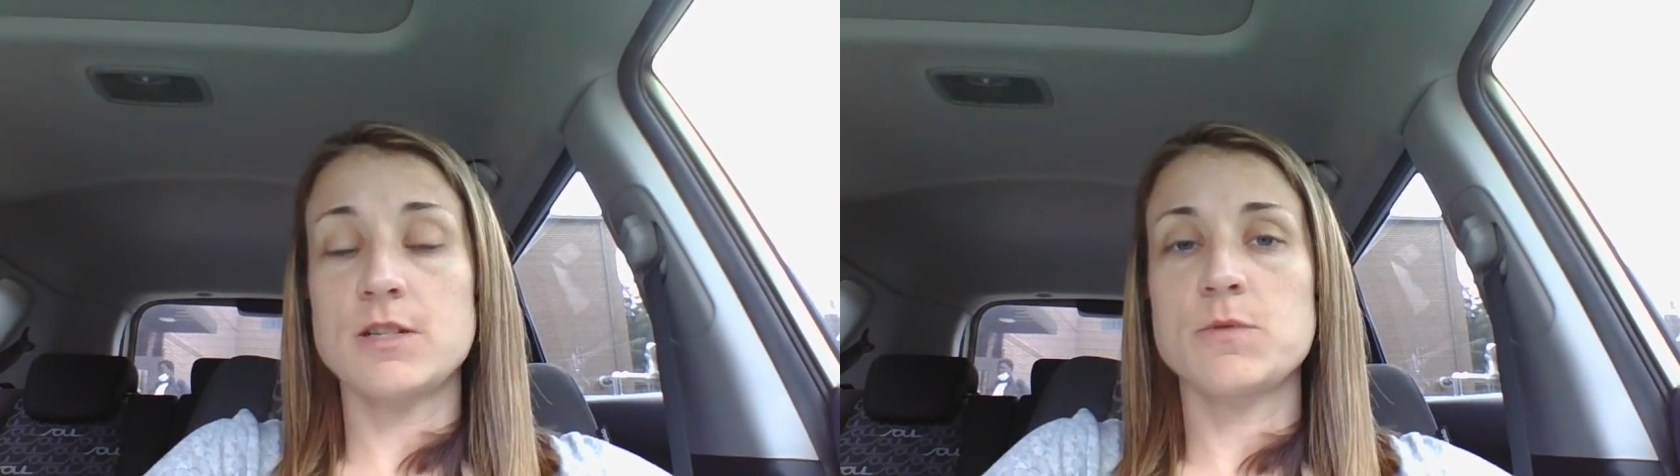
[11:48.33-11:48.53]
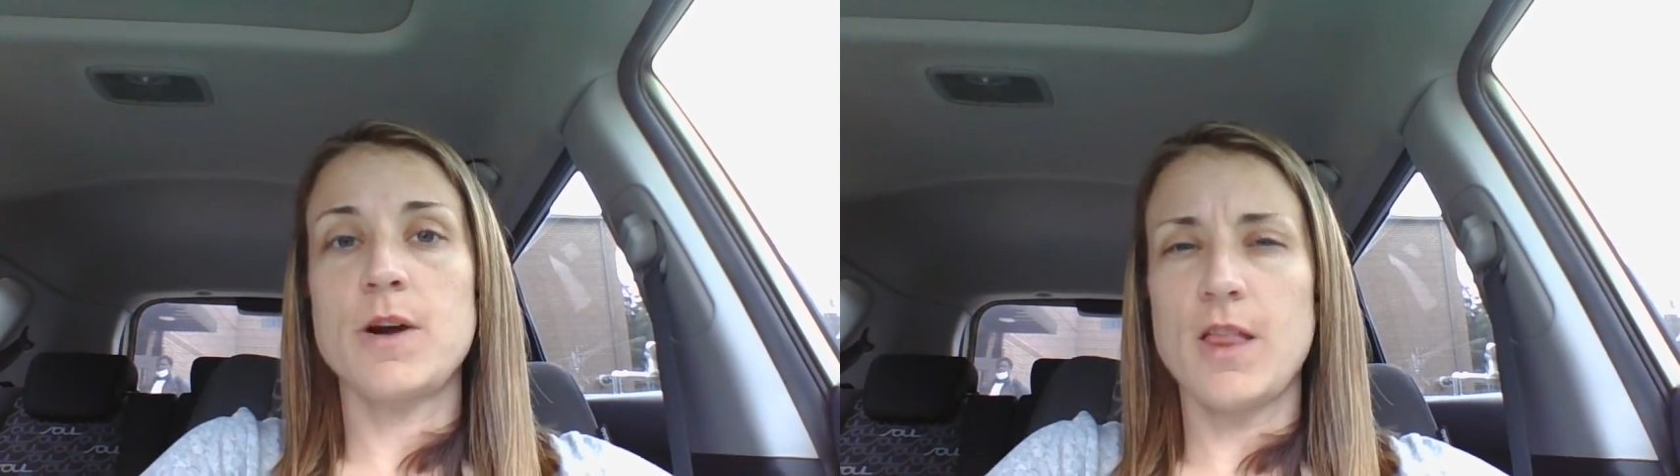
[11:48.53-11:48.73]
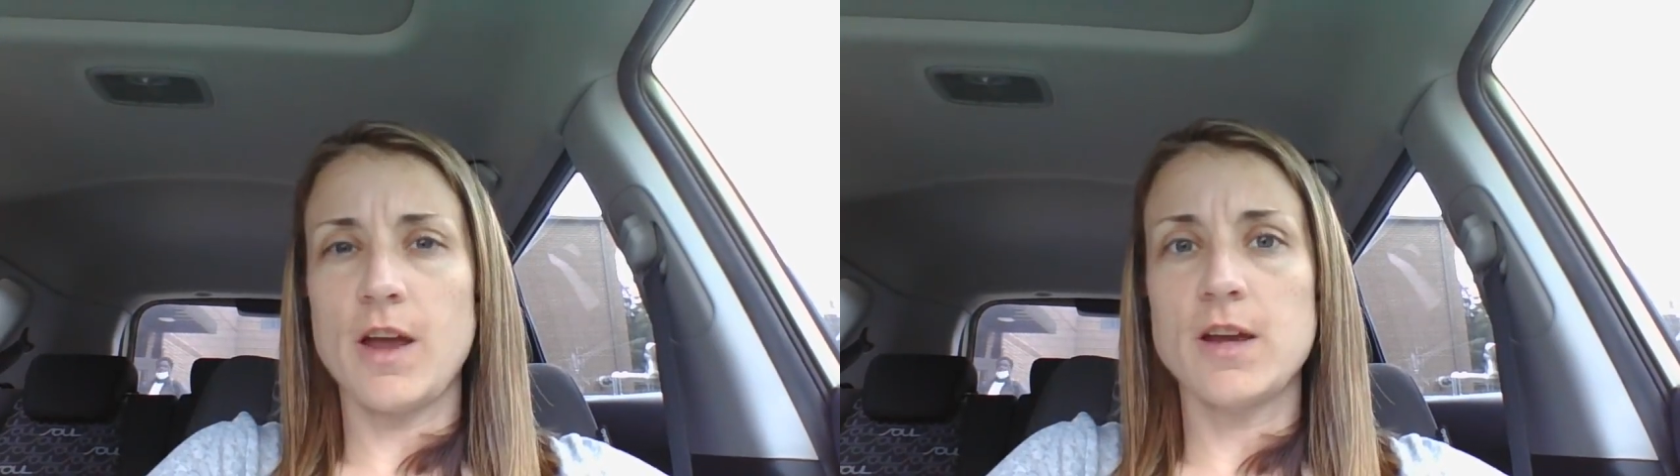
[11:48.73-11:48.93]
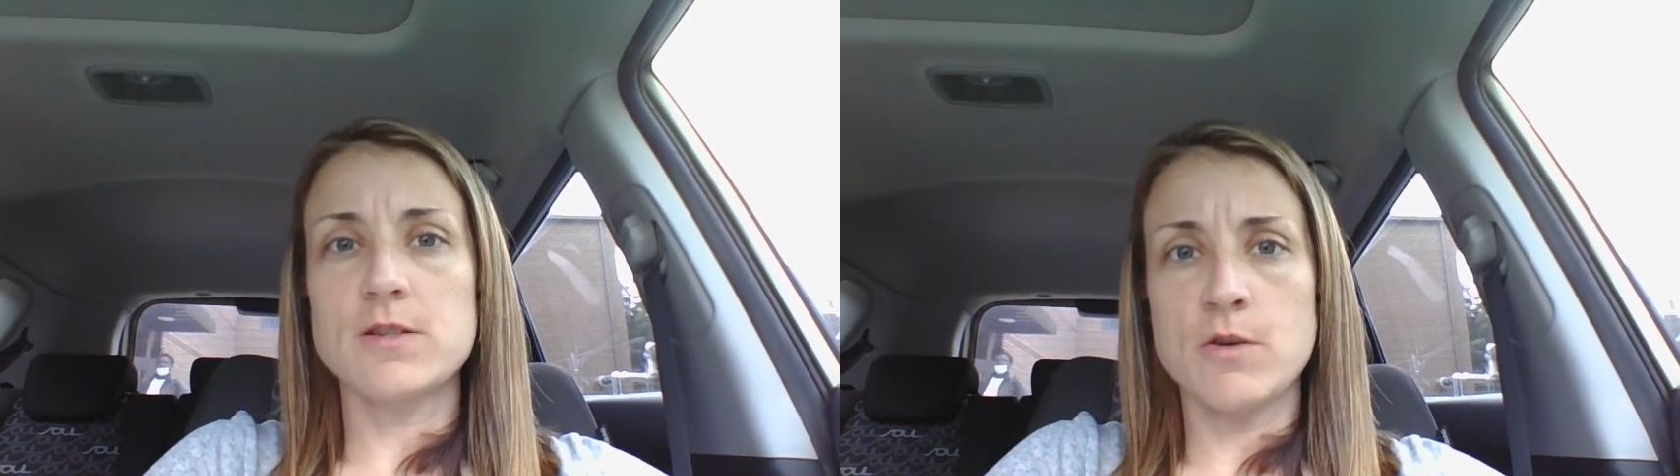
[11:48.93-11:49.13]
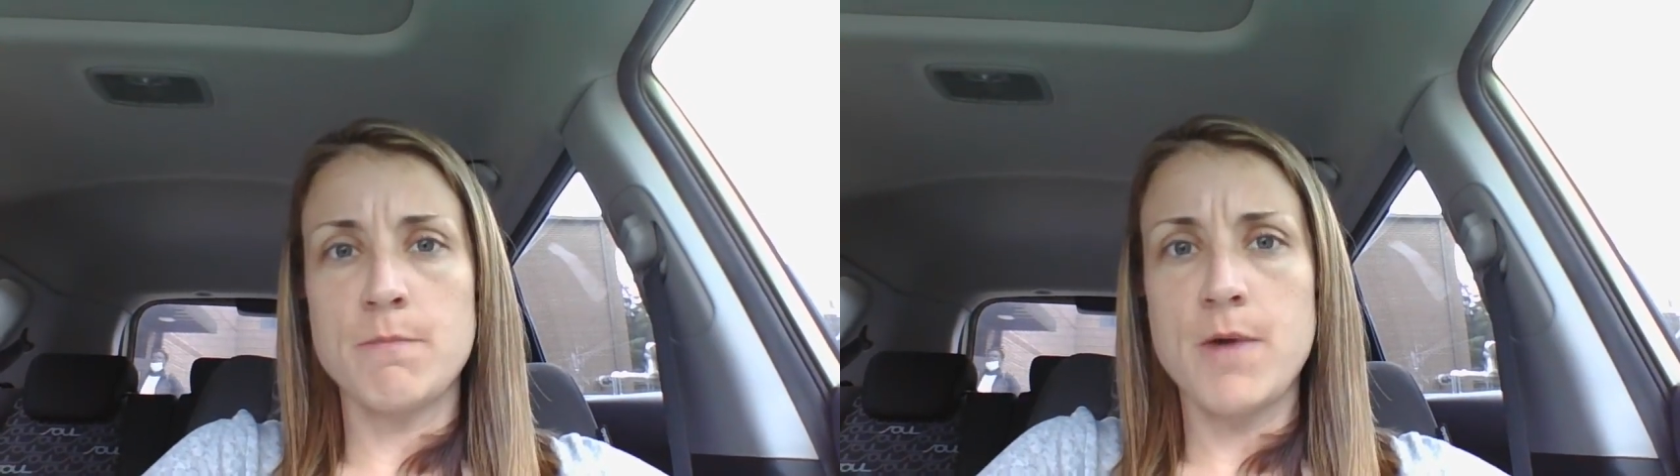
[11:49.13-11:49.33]
That's why I like
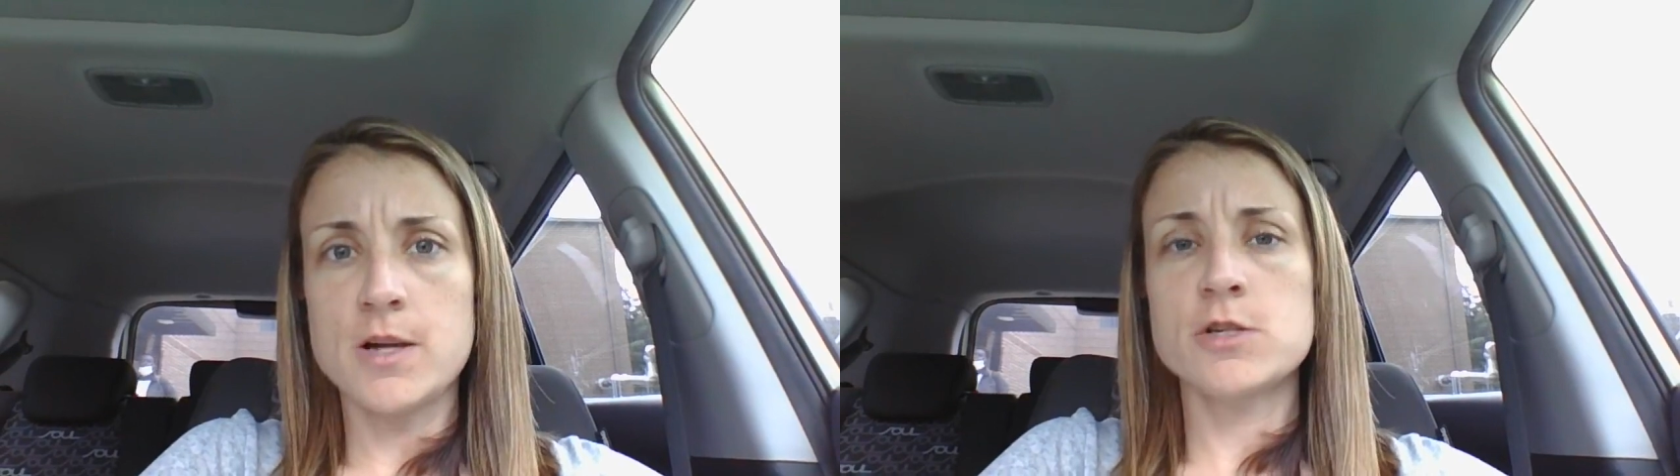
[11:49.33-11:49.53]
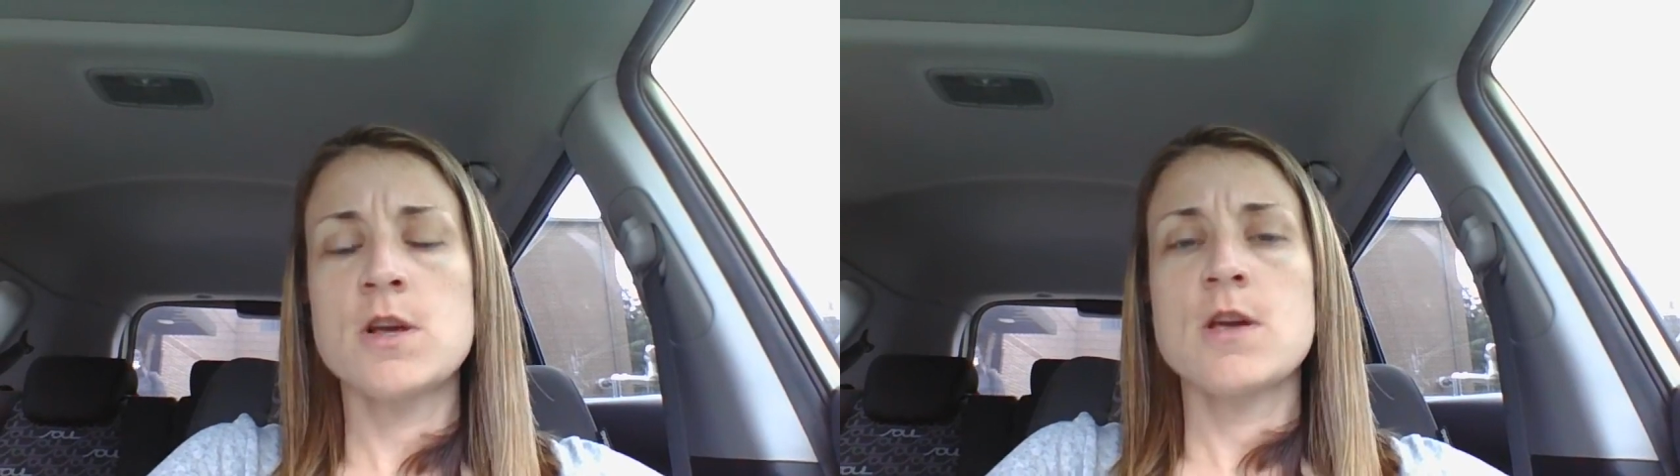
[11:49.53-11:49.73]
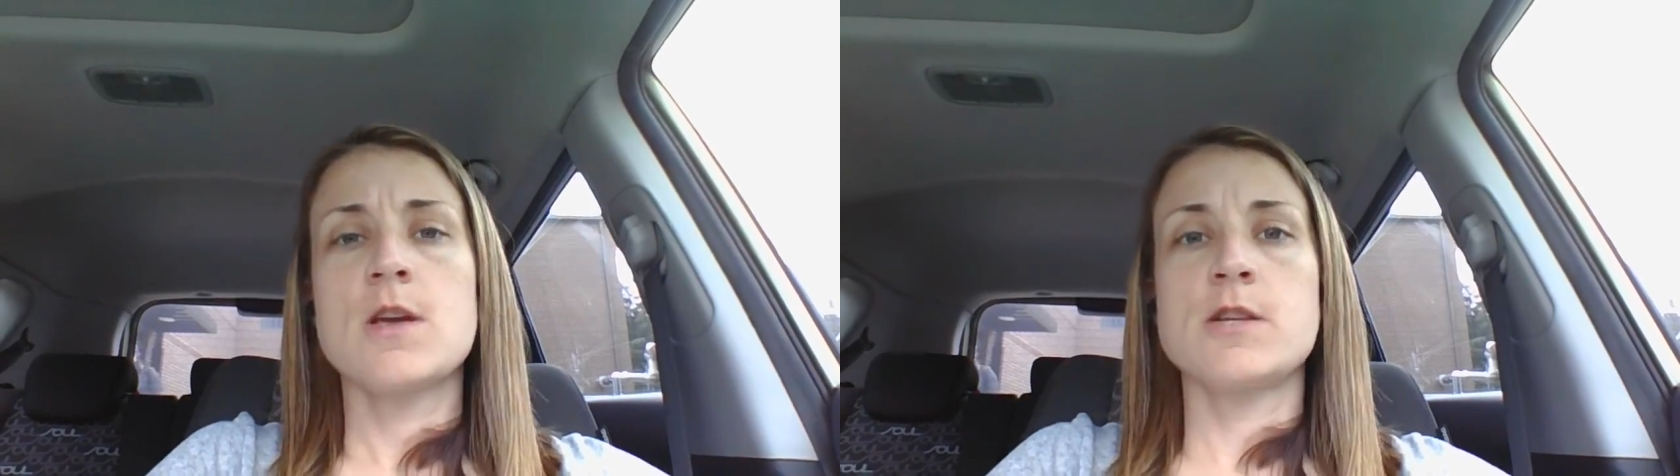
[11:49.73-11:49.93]
it so much,